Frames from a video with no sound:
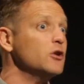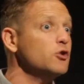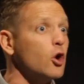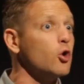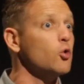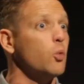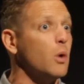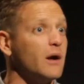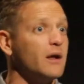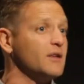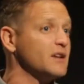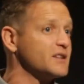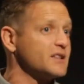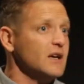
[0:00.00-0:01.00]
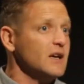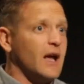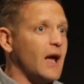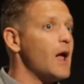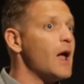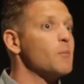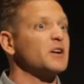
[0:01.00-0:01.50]
In no way
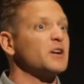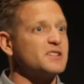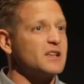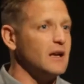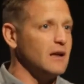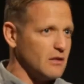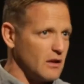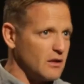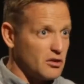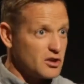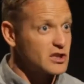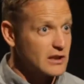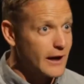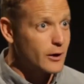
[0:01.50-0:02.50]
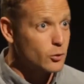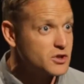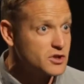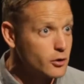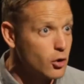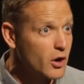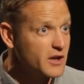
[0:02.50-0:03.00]
am I saying that this
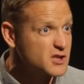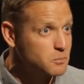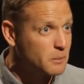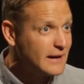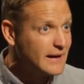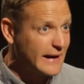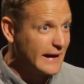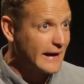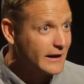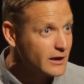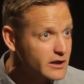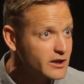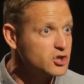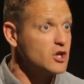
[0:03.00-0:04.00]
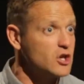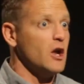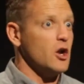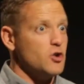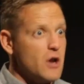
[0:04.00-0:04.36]
language that I speak, English,